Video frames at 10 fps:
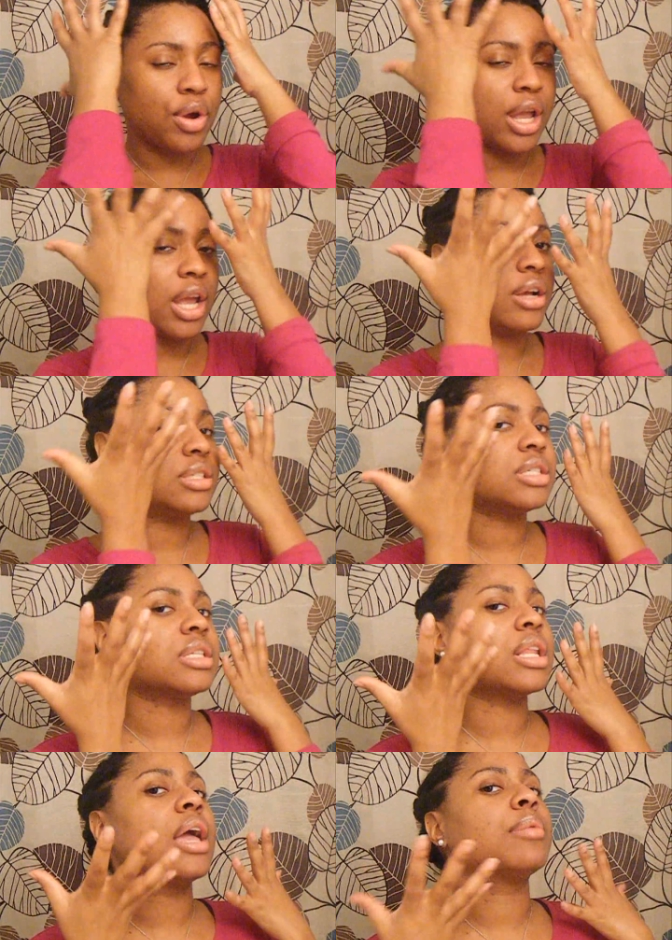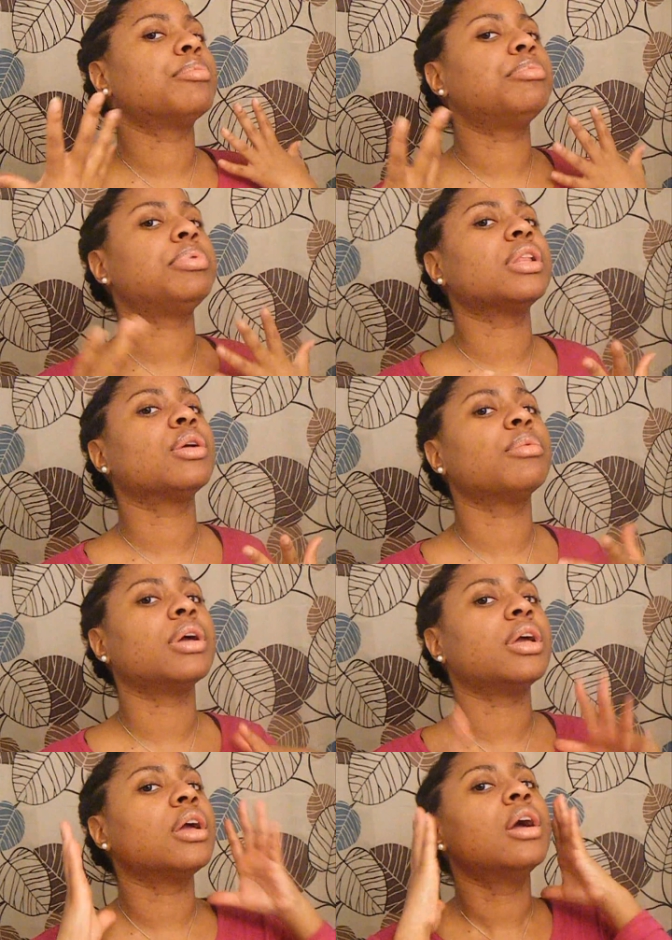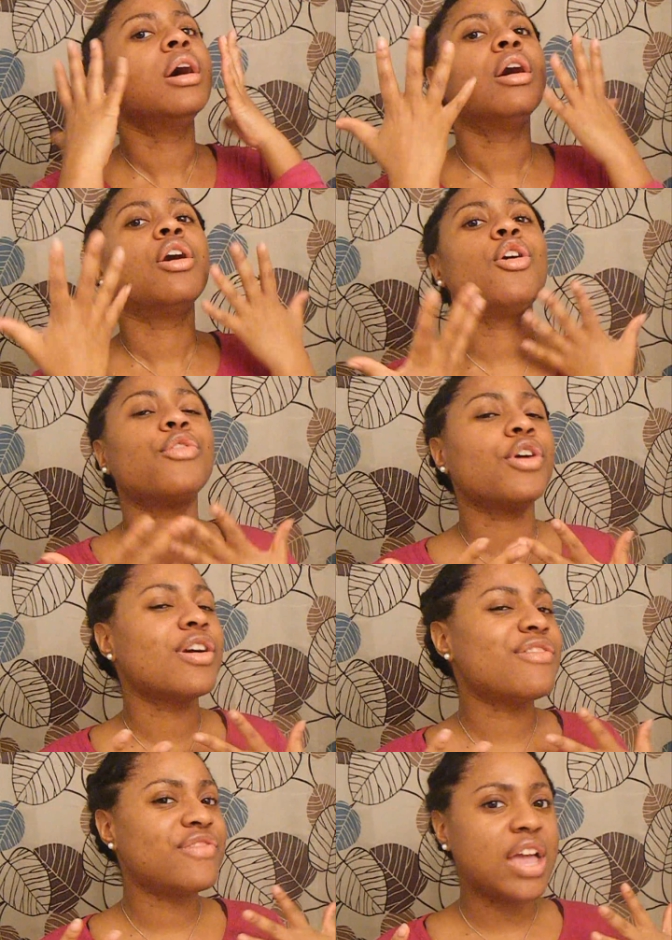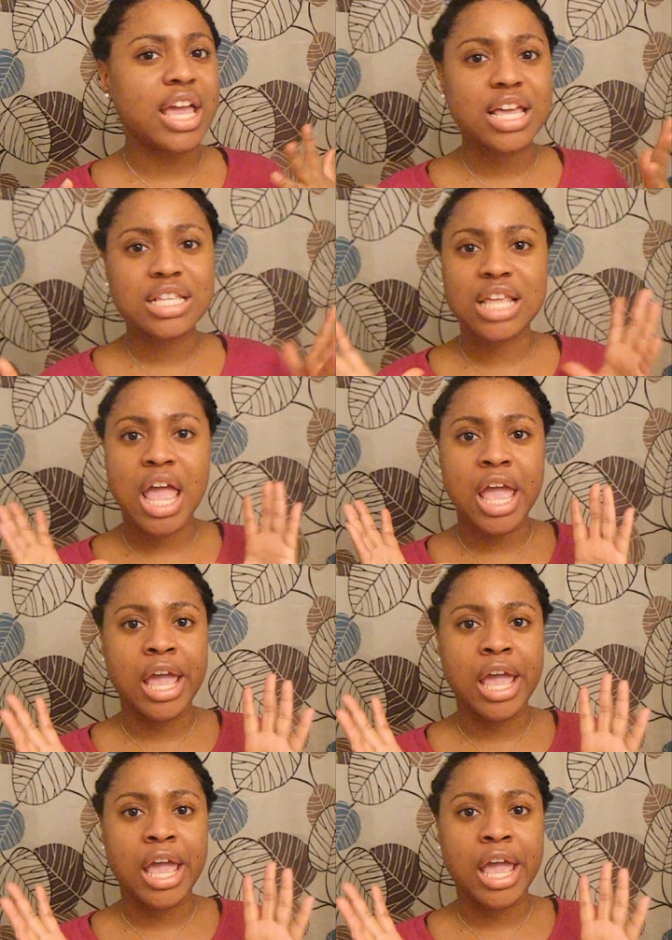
but her hair is just like billowing over her face